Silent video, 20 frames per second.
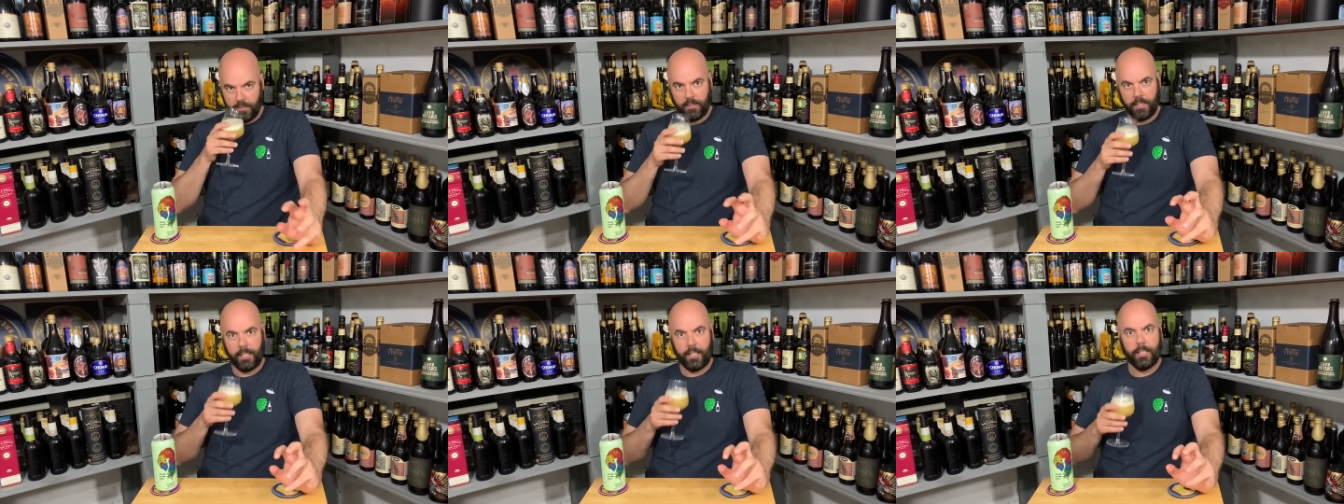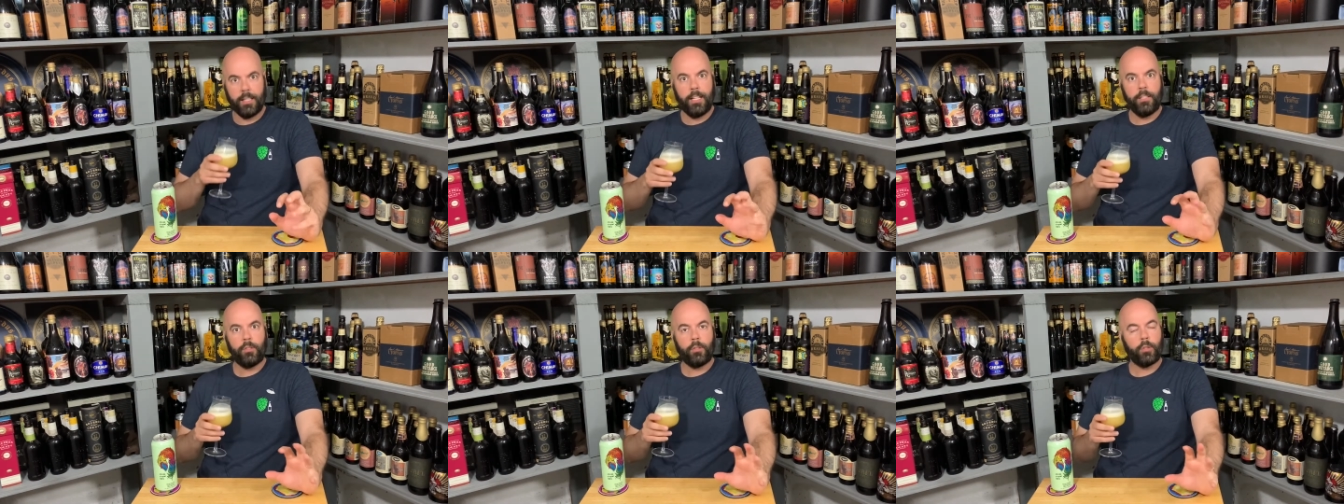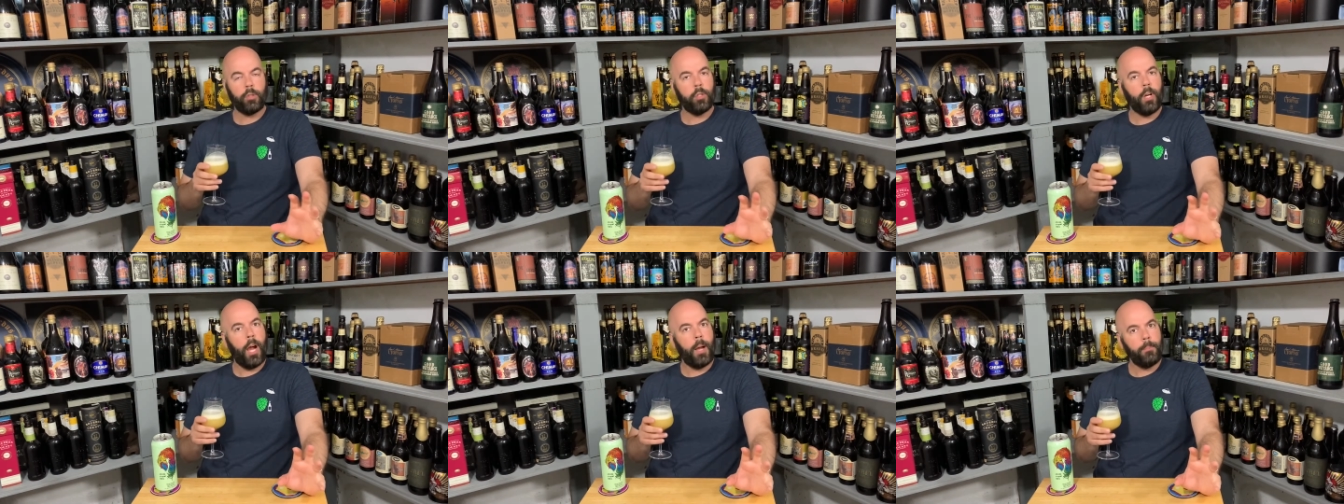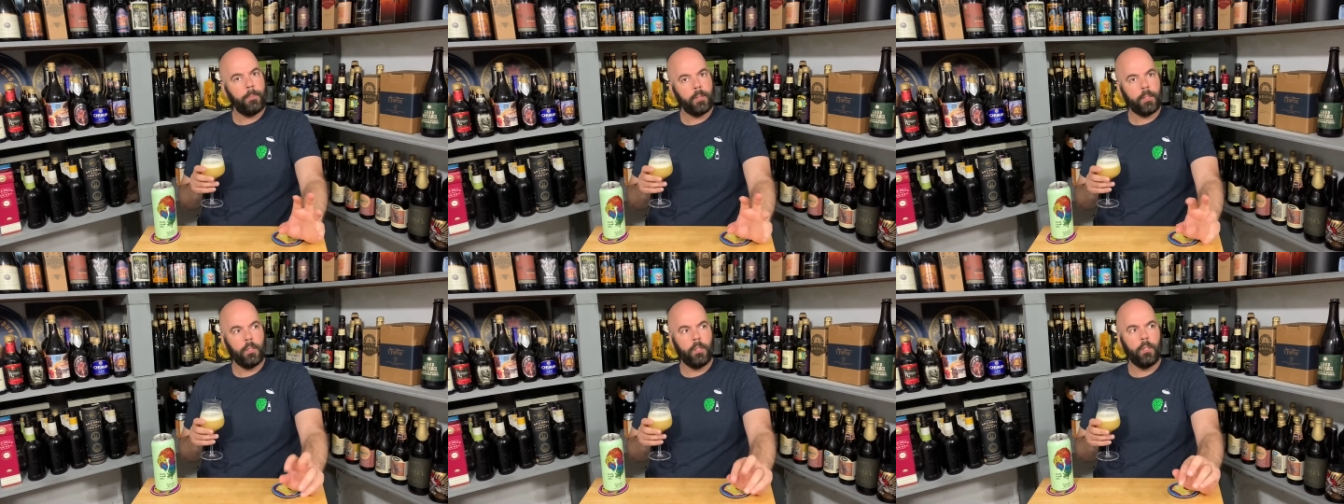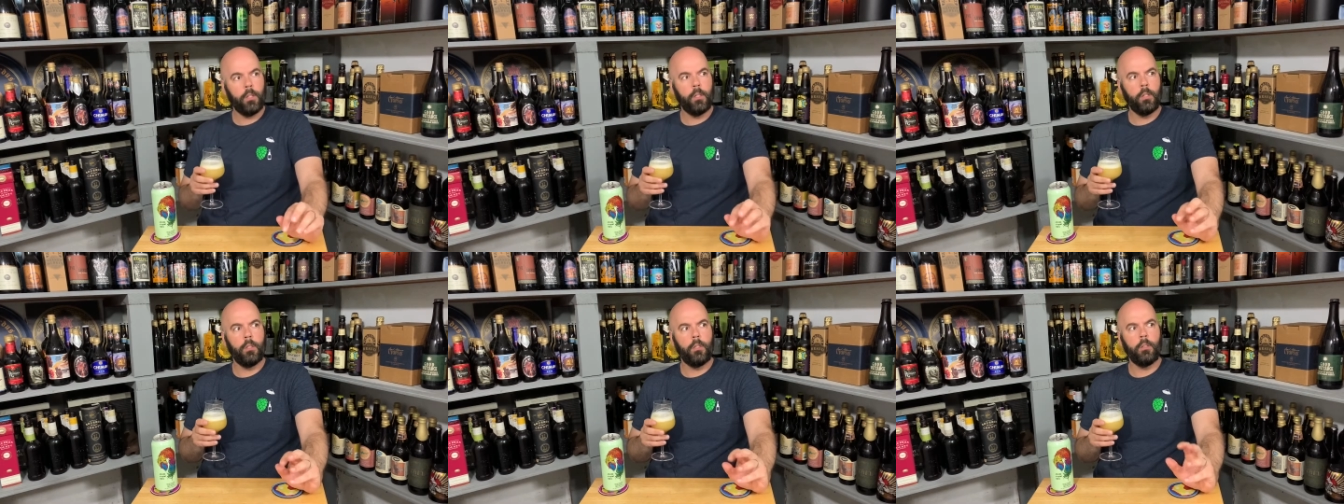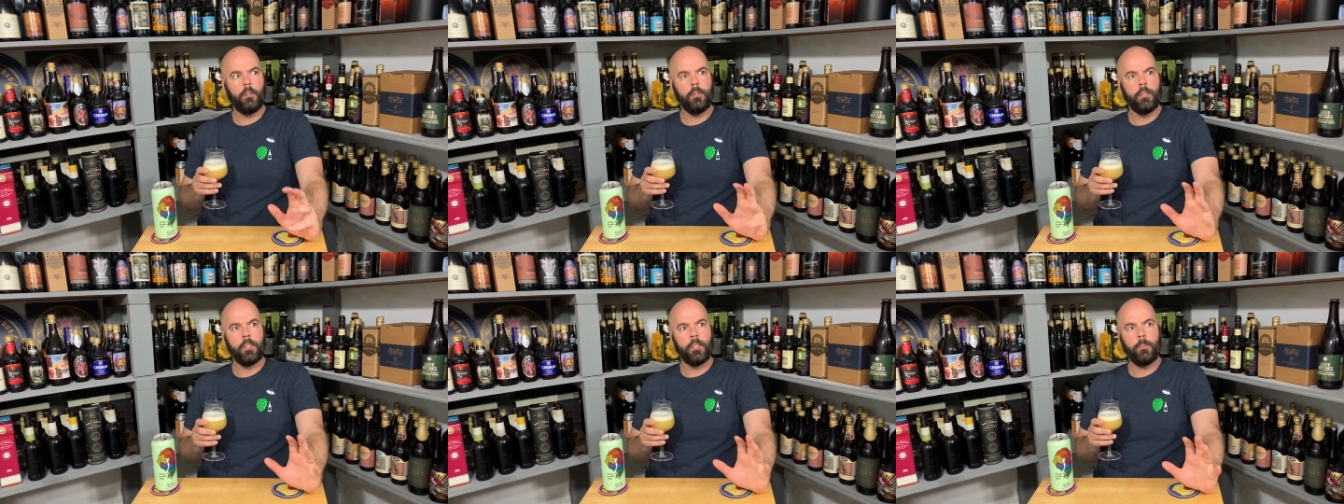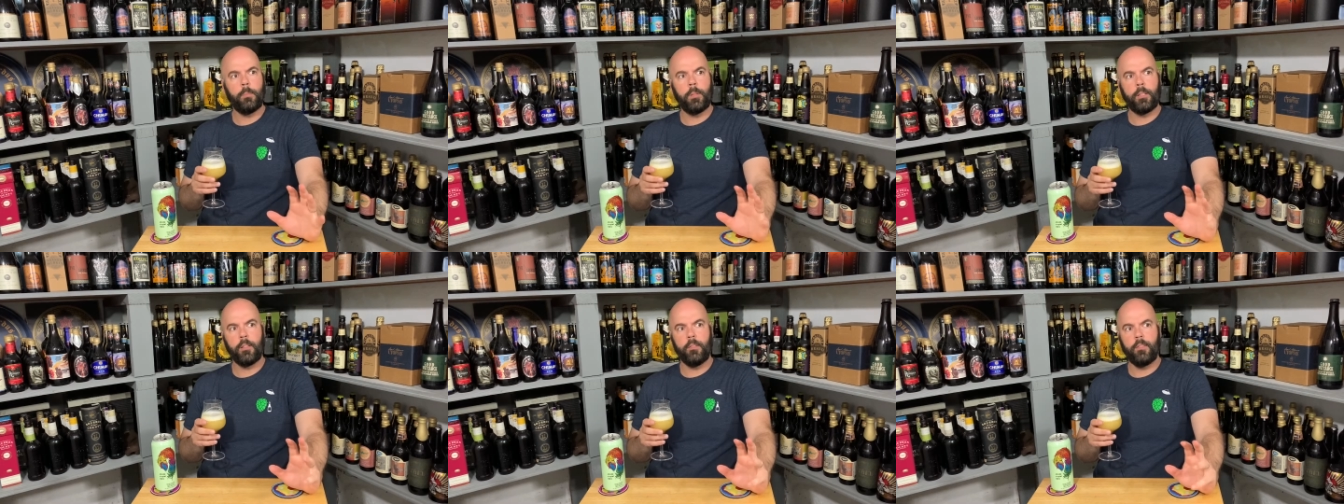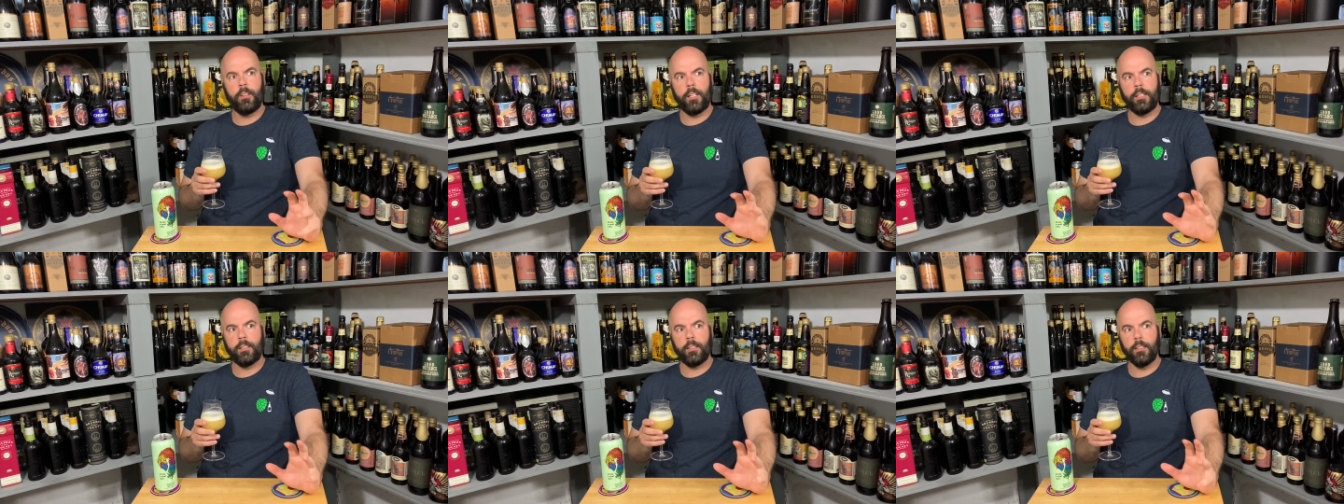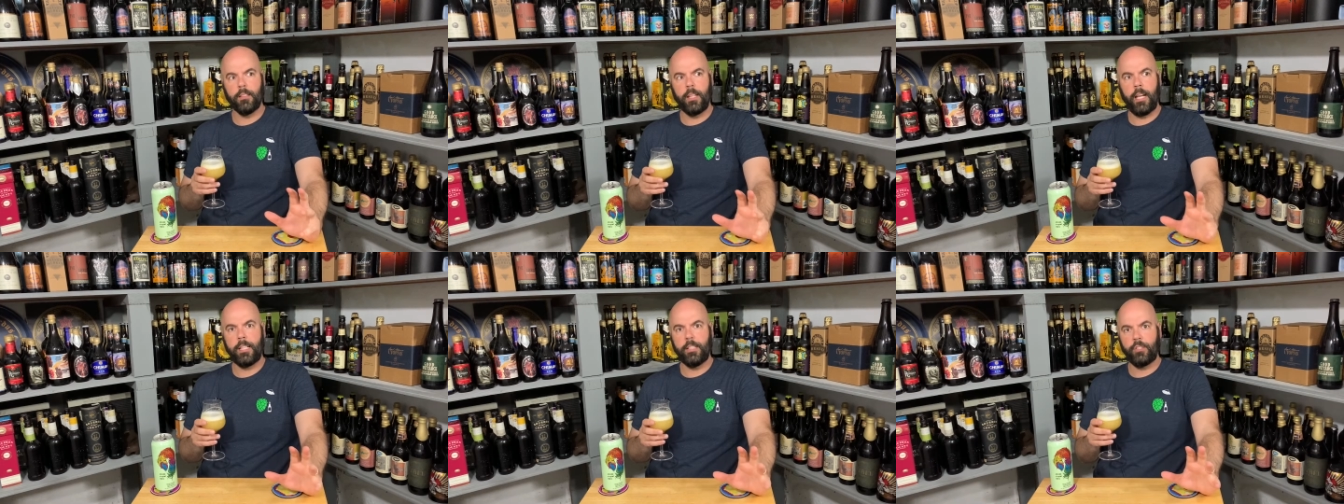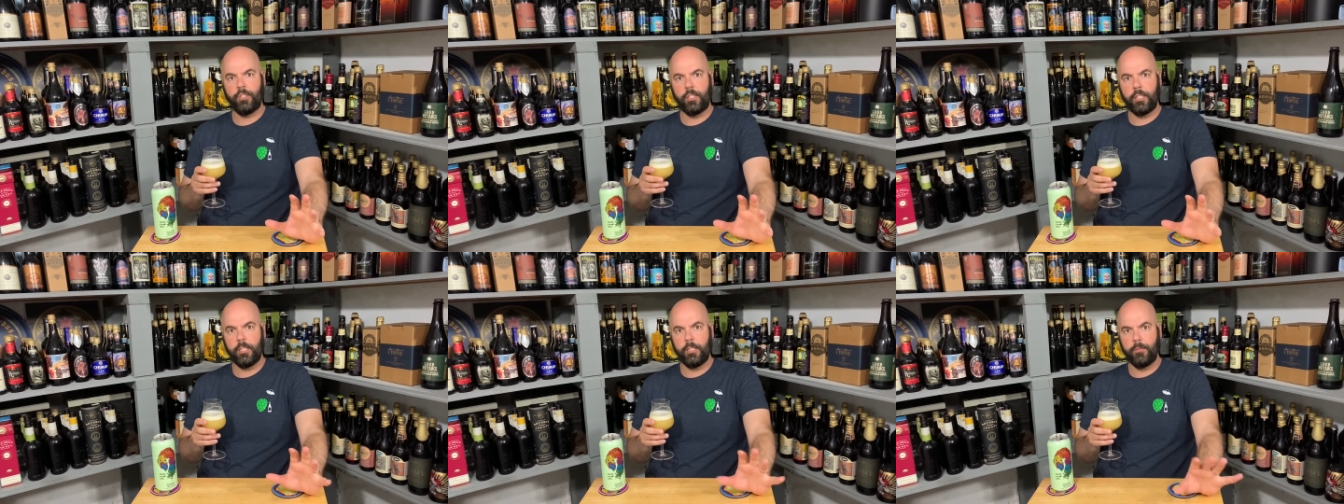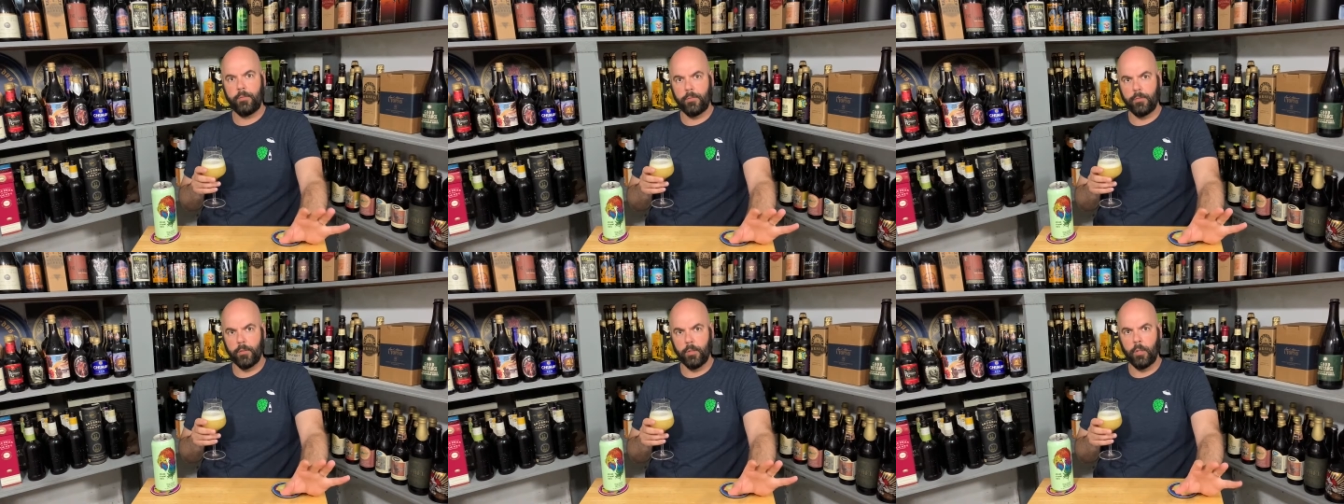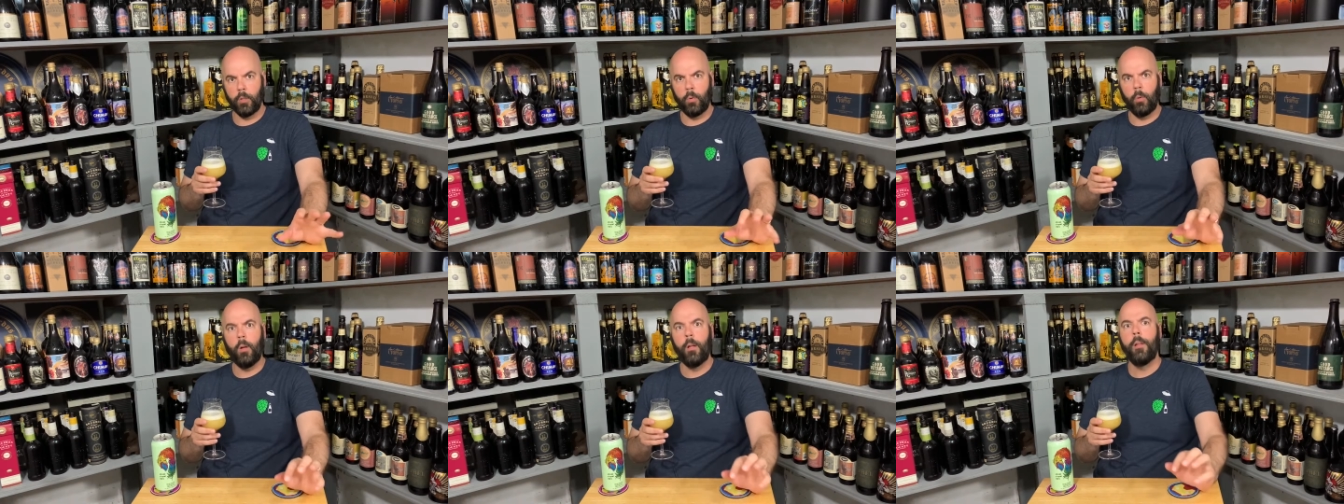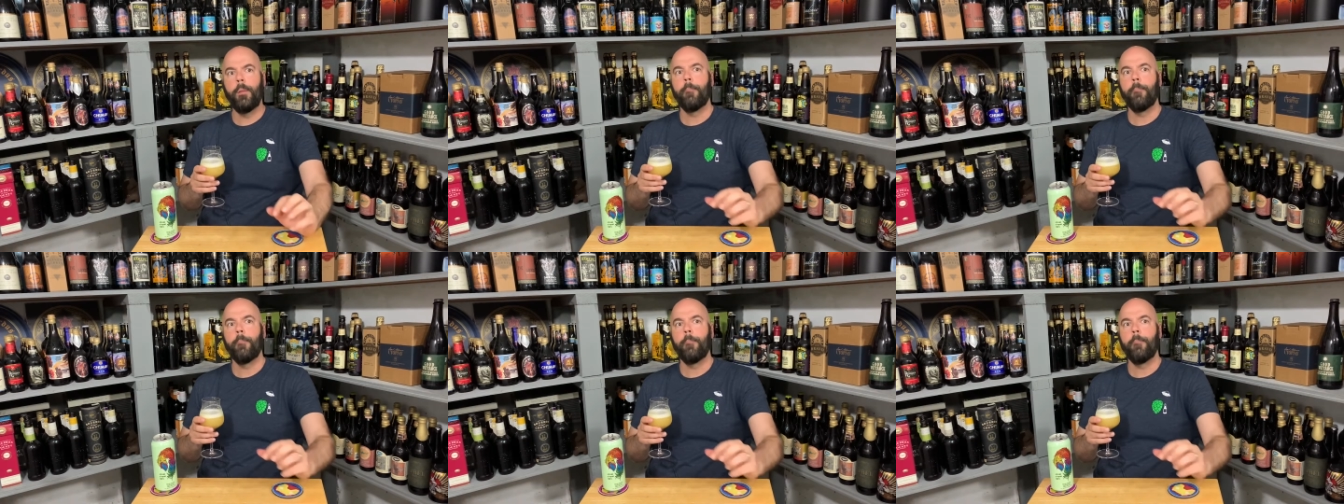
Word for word: like a nice tropical, little bit of like the lychee fruit.